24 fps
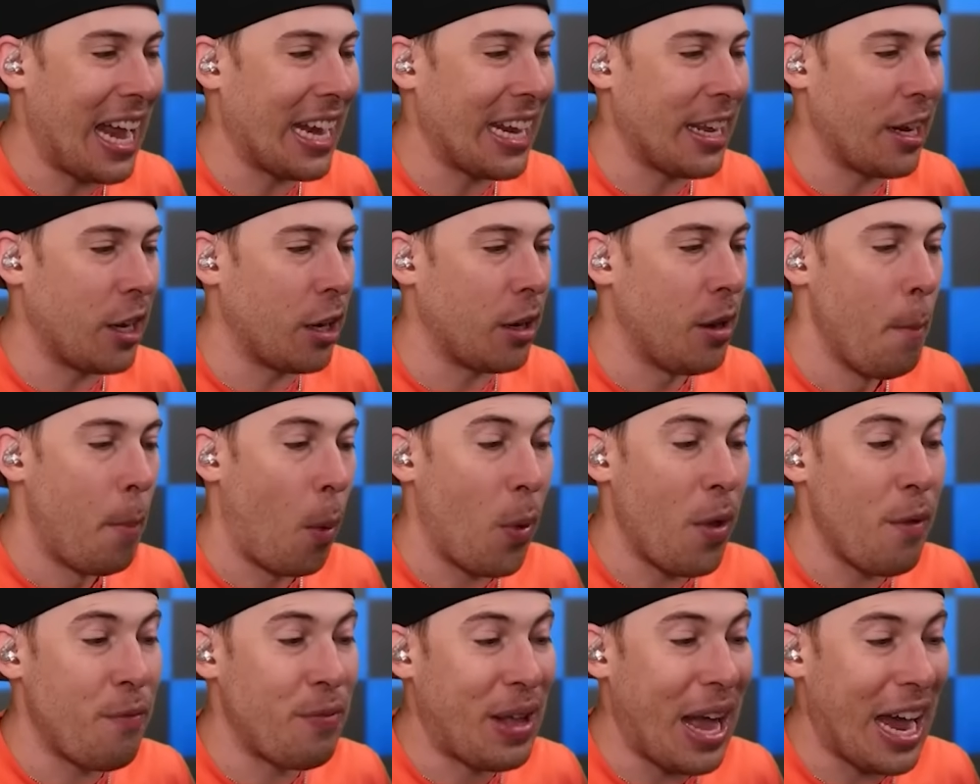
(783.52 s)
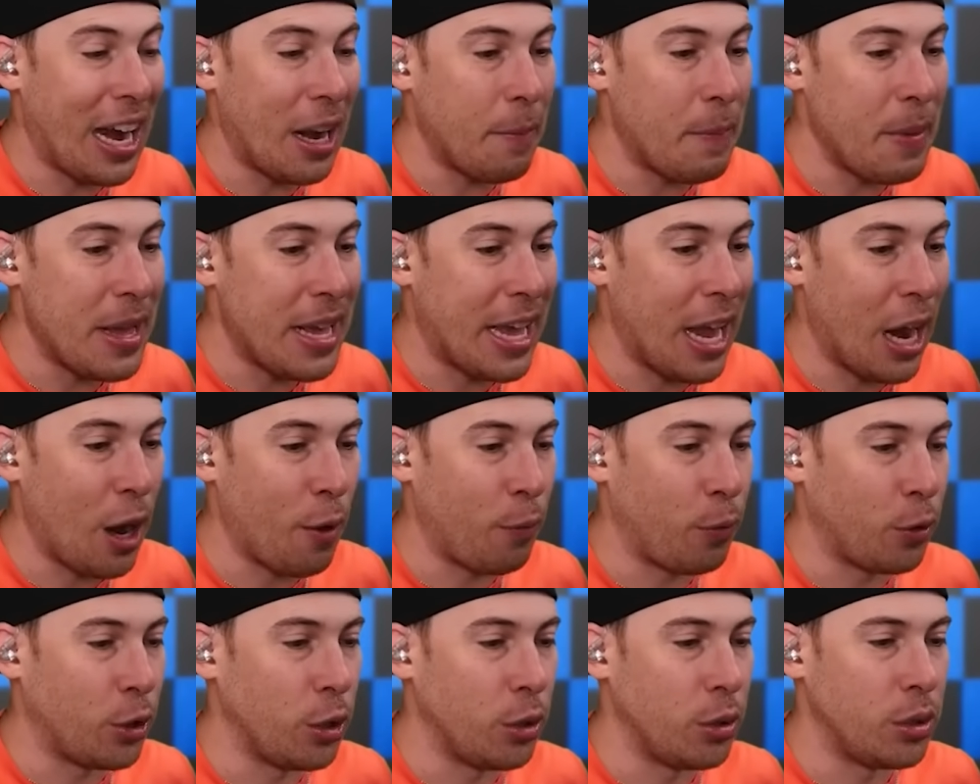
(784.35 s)
out of here. But we've got to be
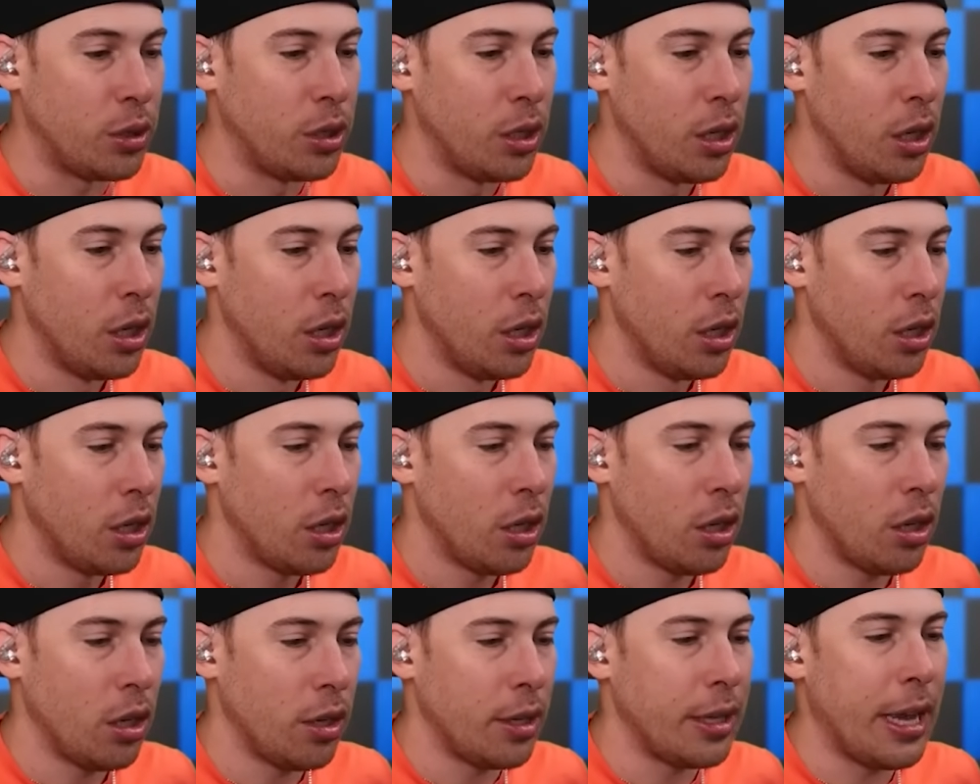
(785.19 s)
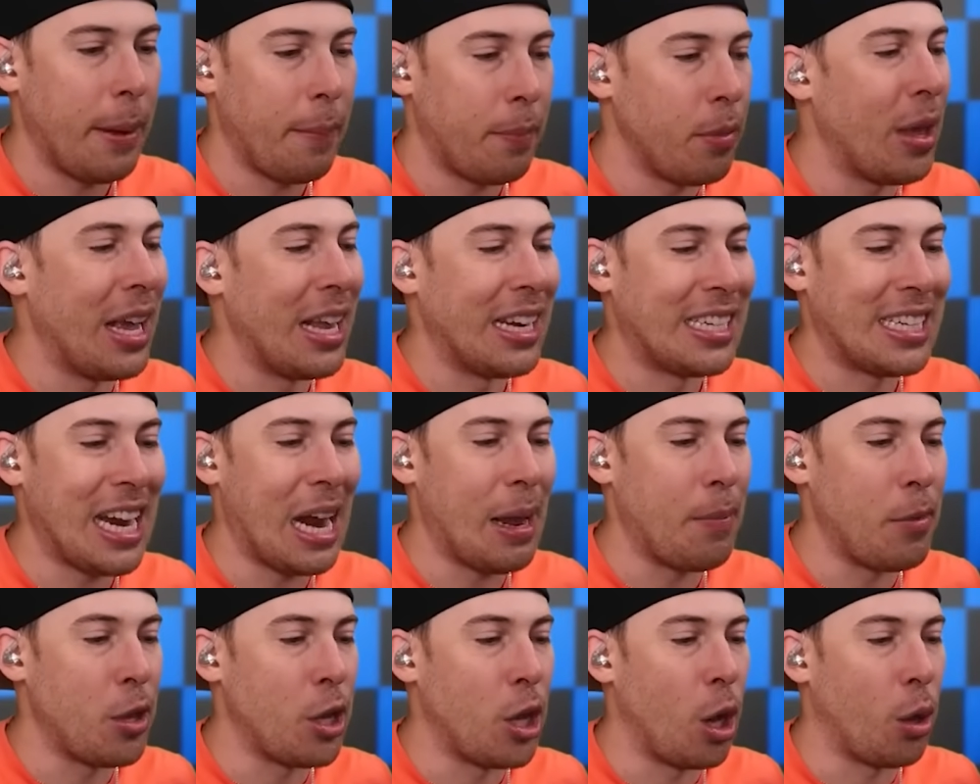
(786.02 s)
careful, dudes. Yep, it's
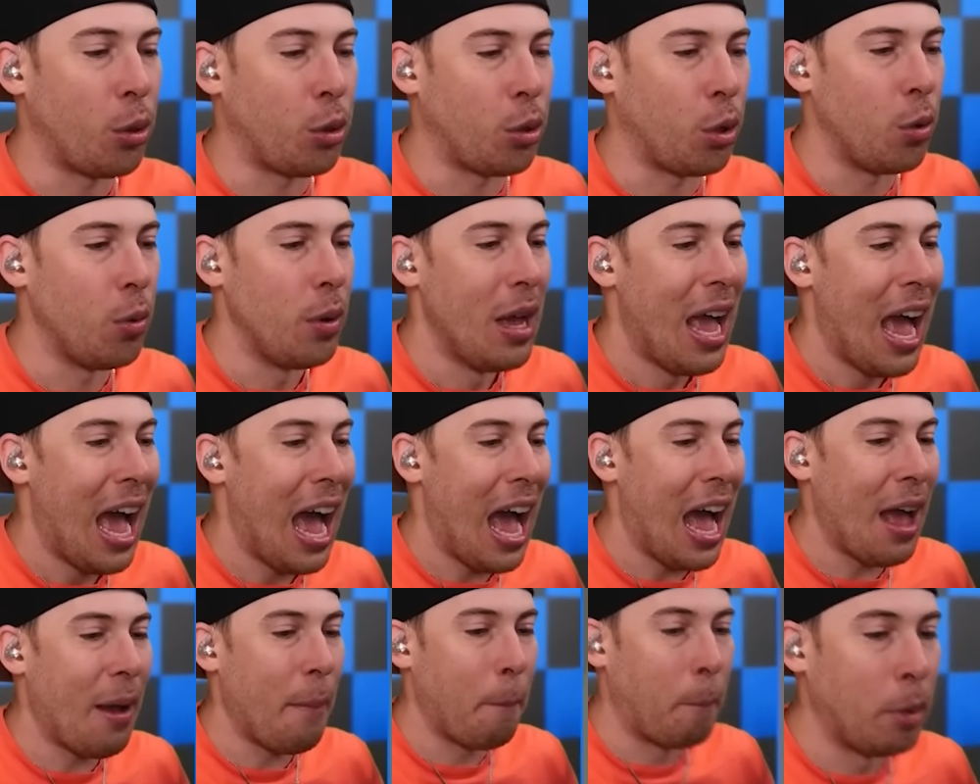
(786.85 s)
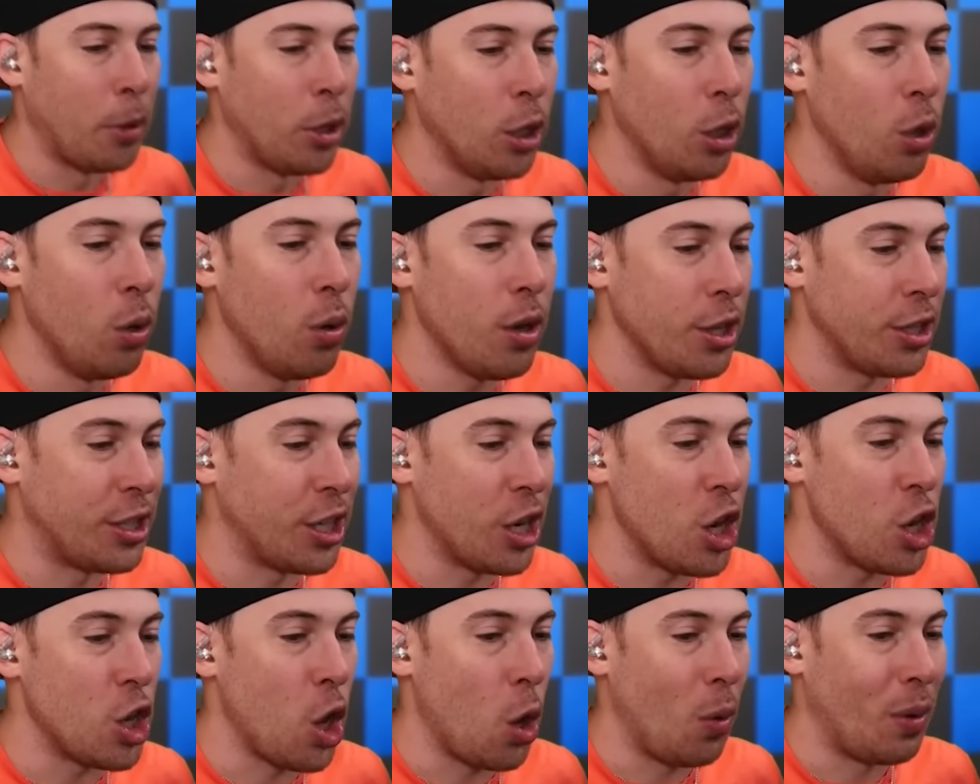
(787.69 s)
time to go through. Blue is
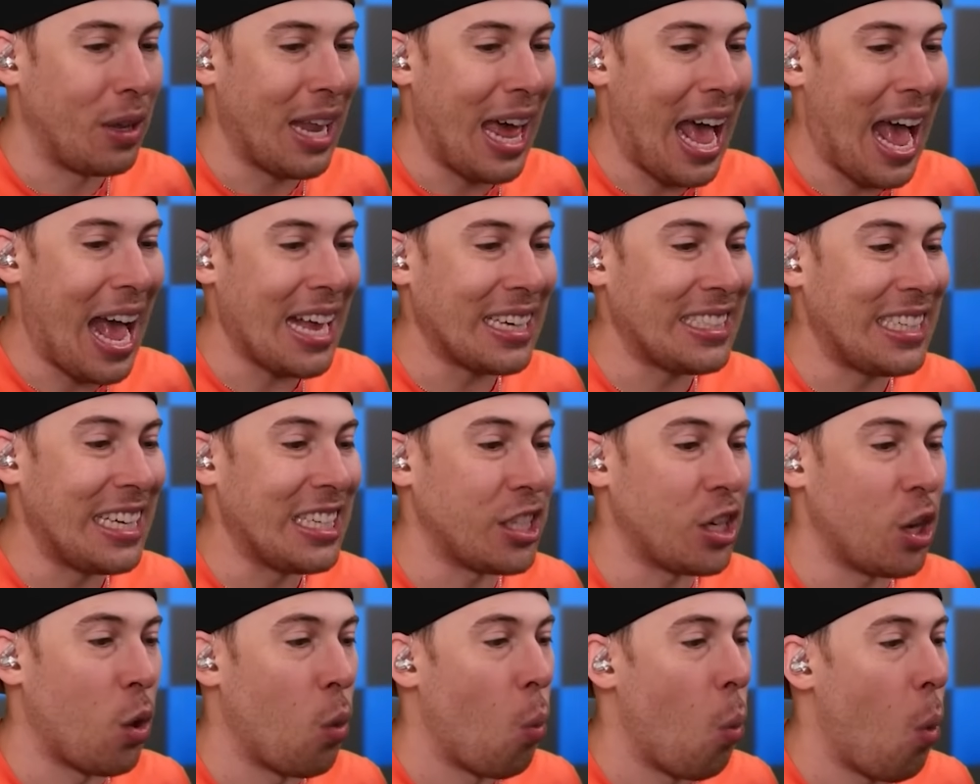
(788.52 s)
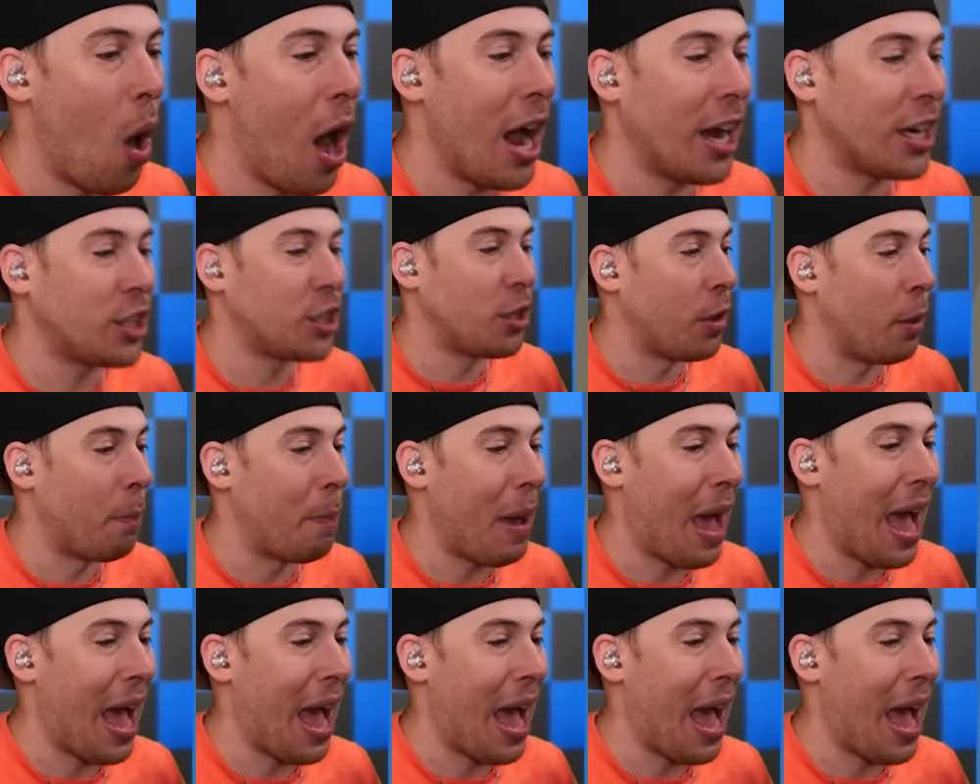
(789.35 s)
gonna go last. He's gonna watch the